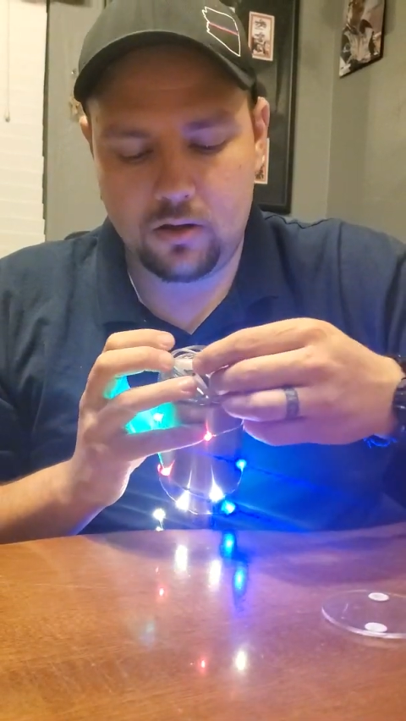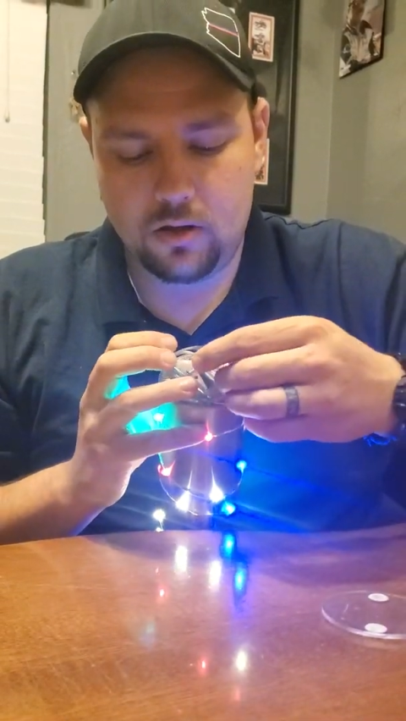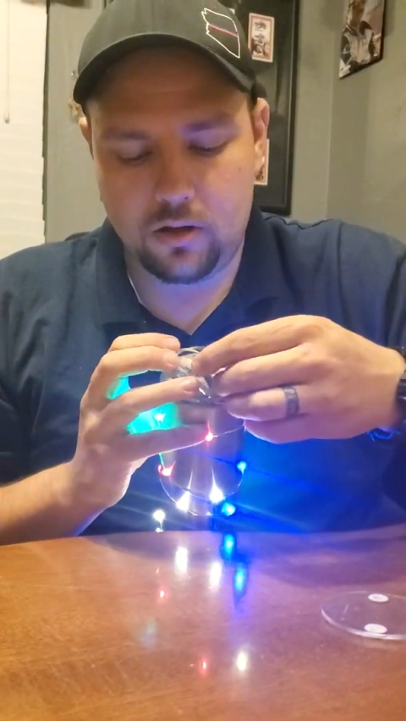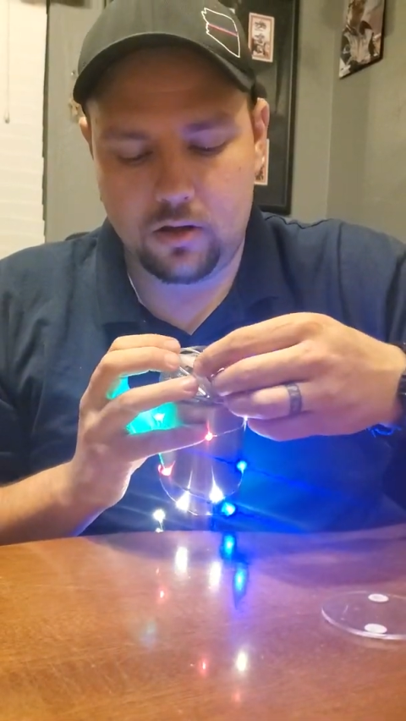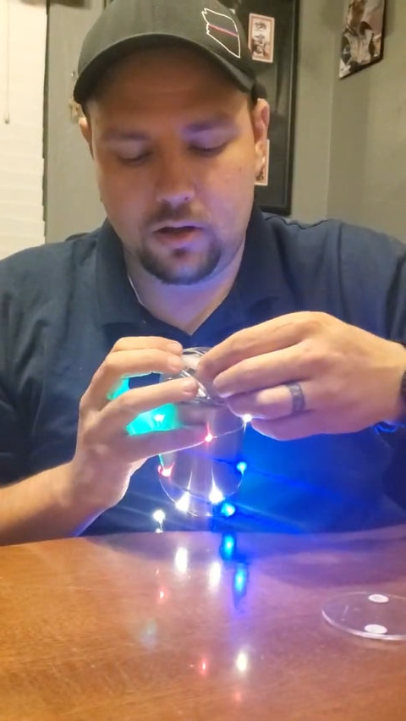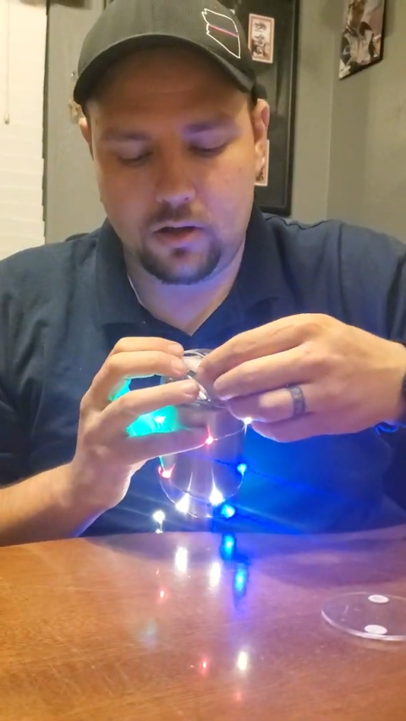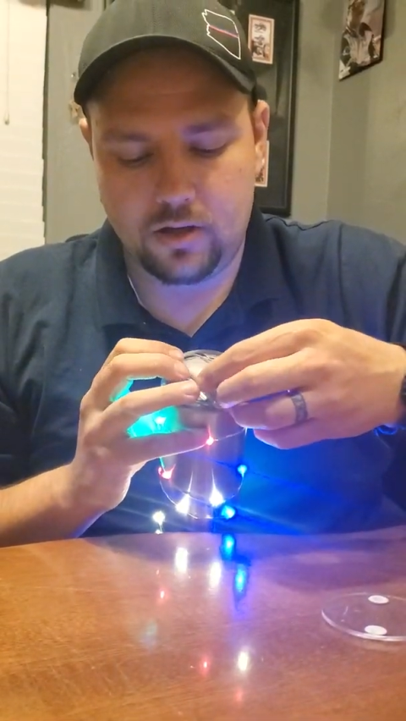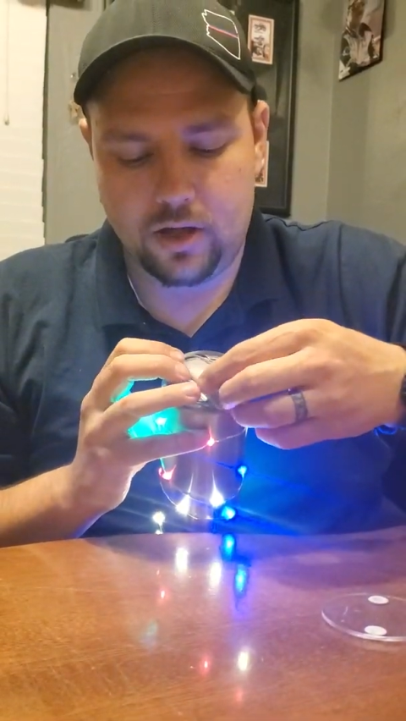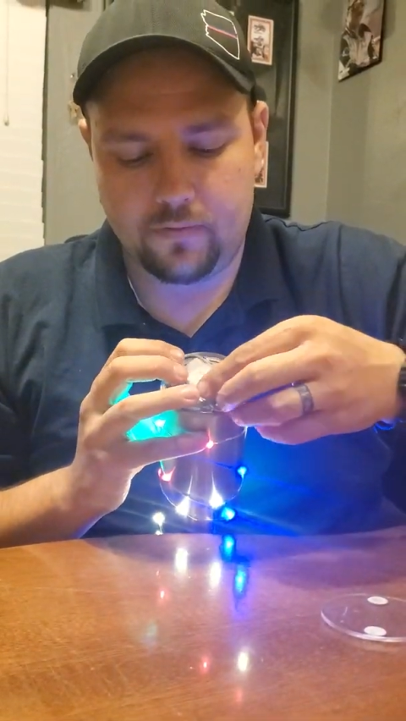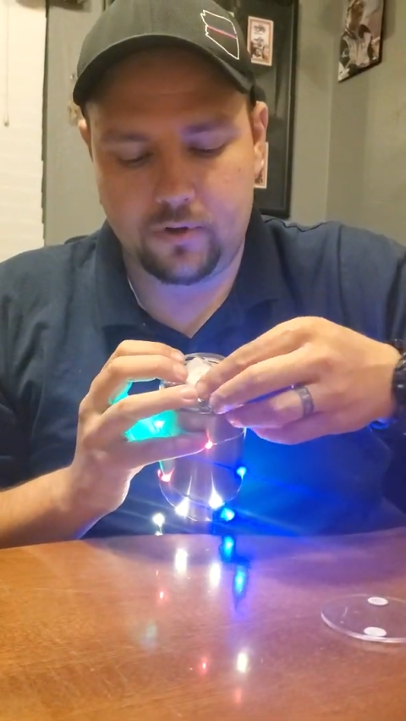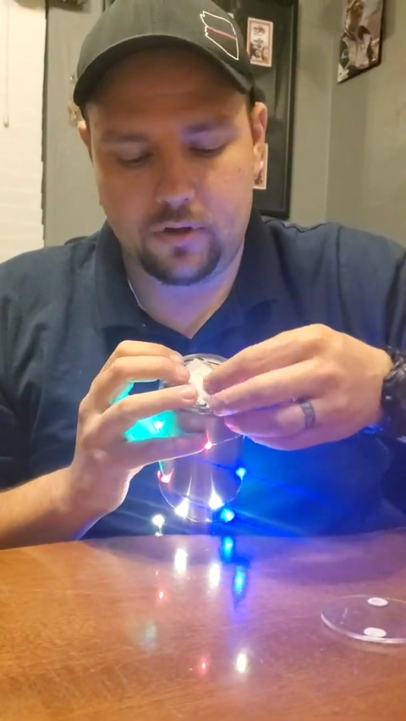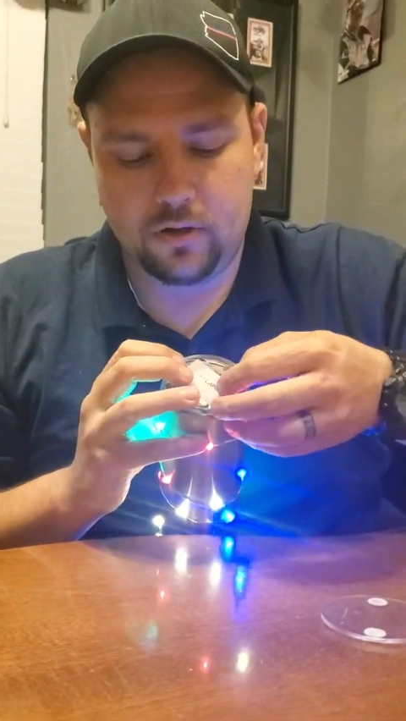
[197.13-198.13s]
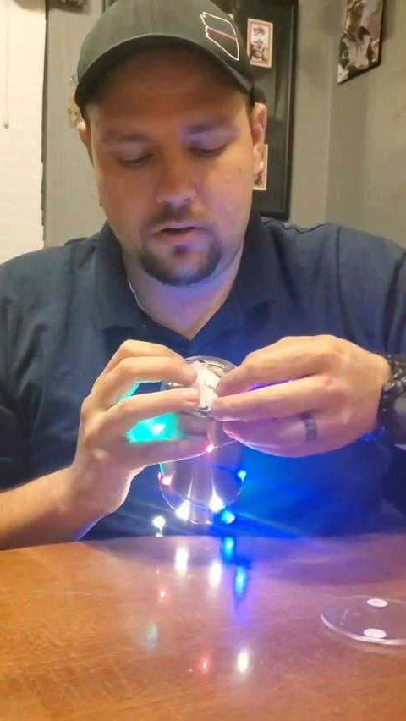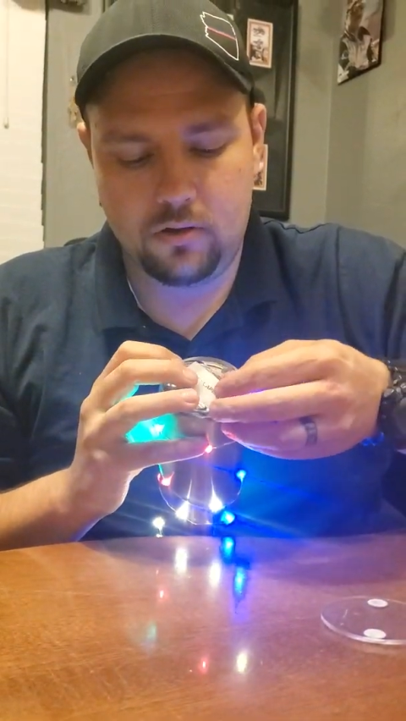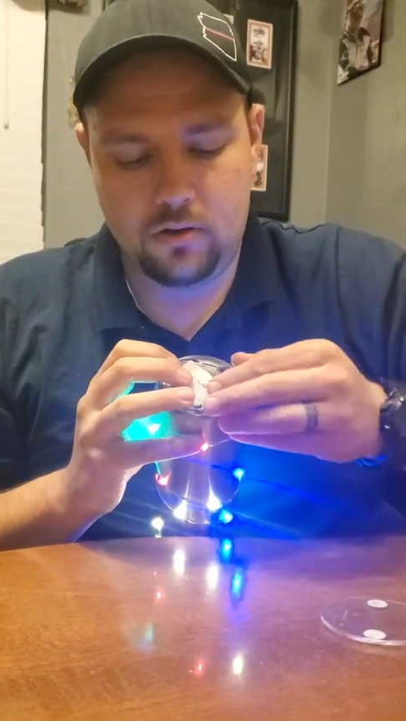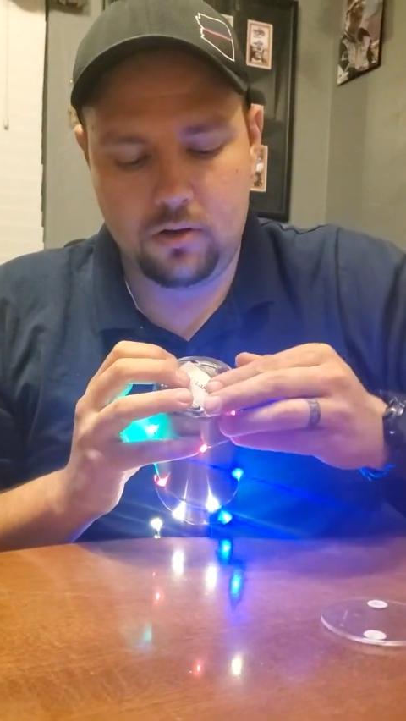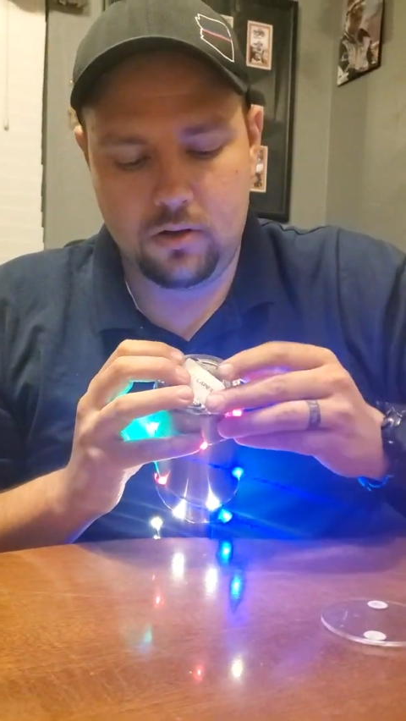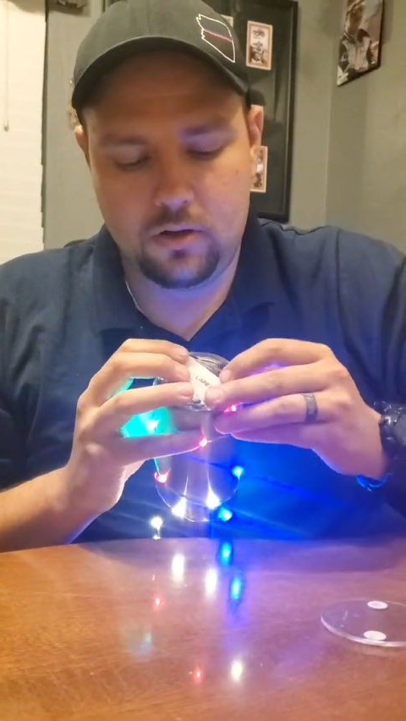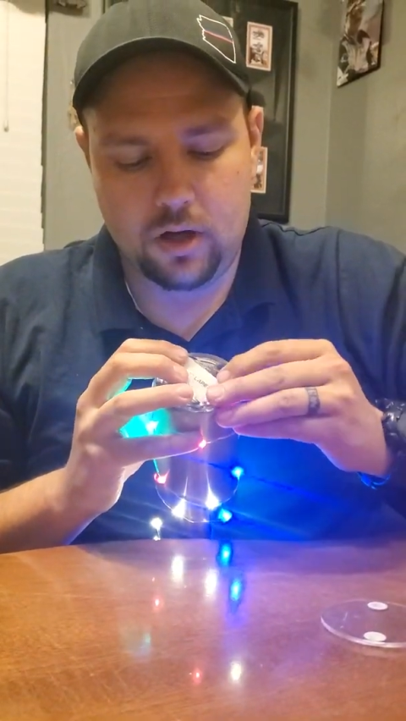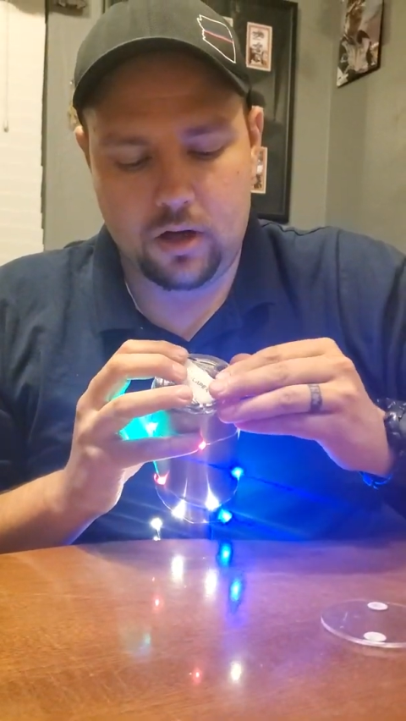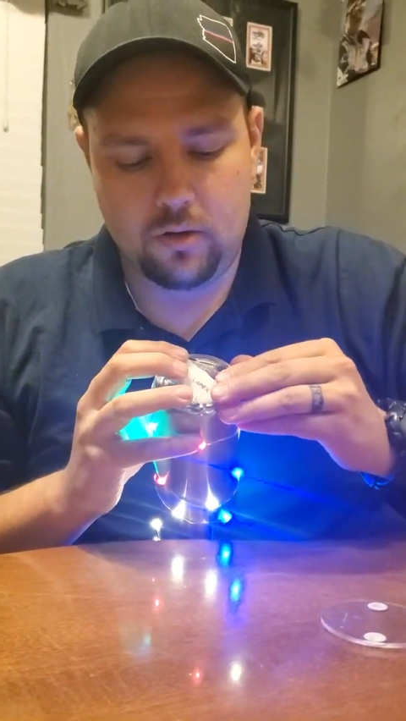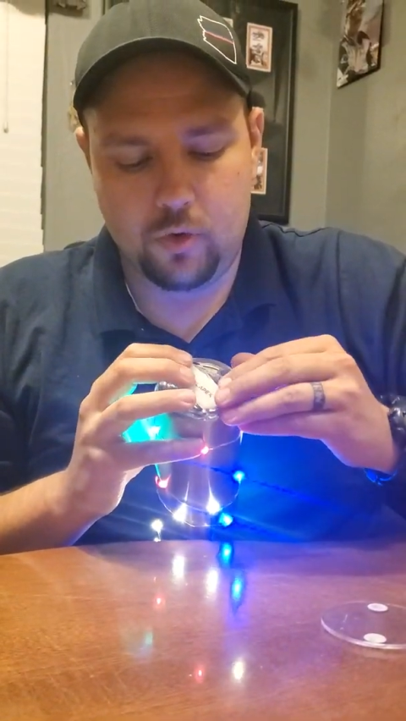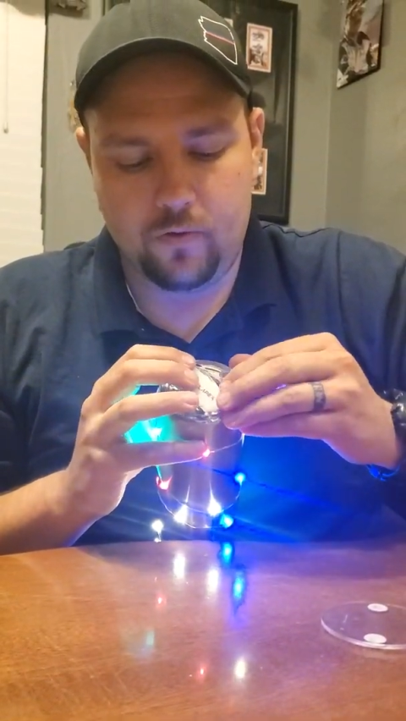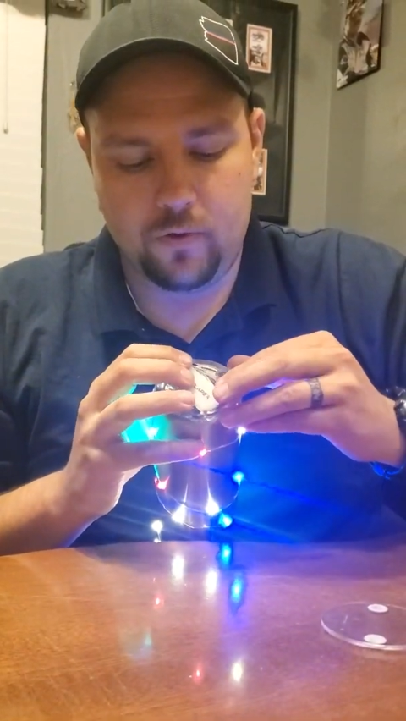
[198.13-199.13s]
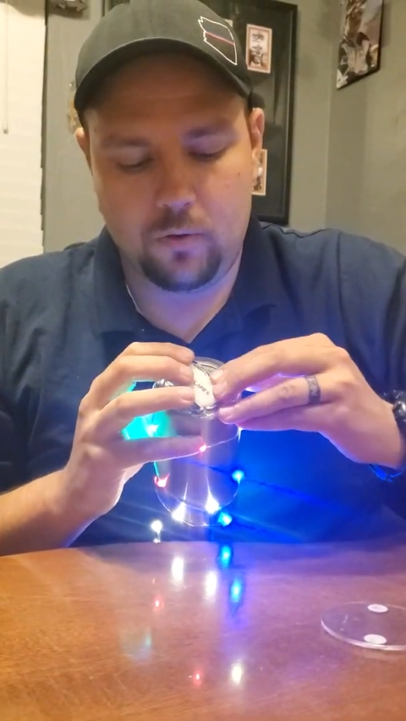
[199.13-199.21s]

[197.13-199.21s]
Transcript: and then they just have to kind of move the